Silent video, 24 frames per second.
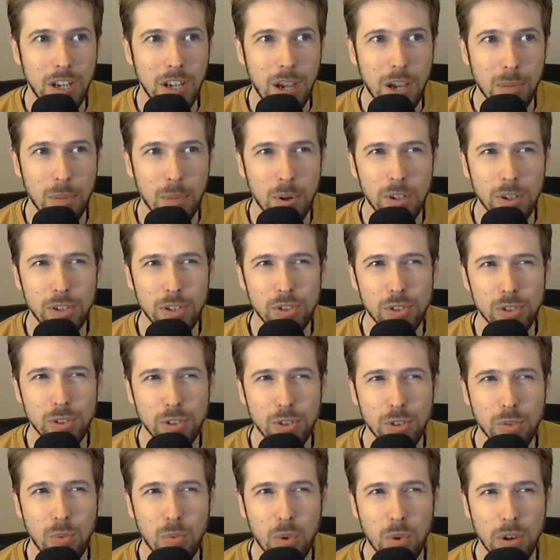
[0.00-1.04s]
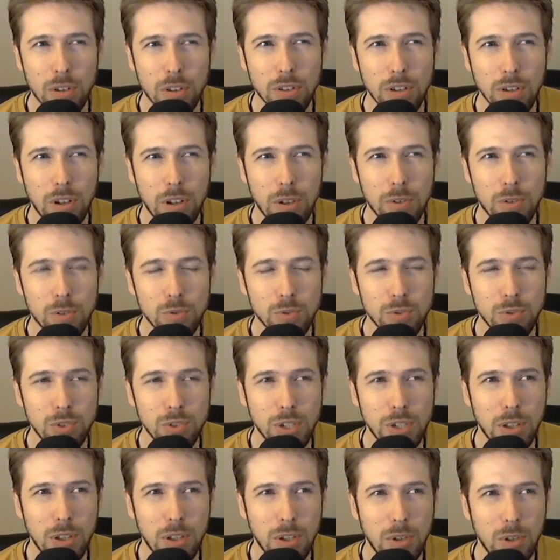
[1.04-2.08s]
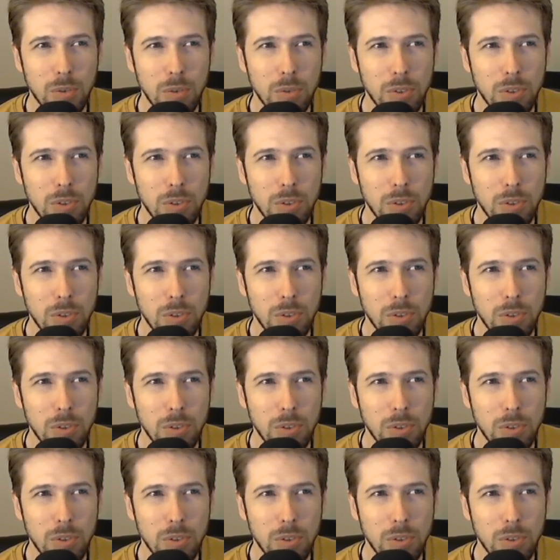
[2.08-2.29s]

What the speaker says: I'm pretty sure one of the colors was yellow.